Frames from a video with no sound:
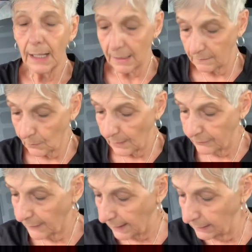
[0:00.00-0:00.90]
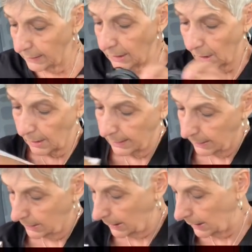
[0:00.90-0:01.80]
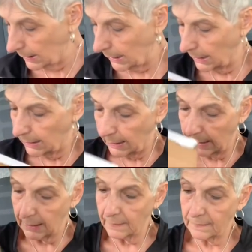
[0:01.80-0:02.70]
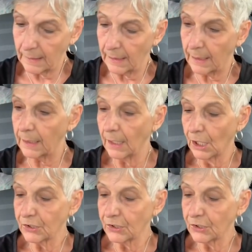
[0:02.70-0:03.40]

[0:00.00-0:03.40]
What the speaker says: and so I finally got it, and it is a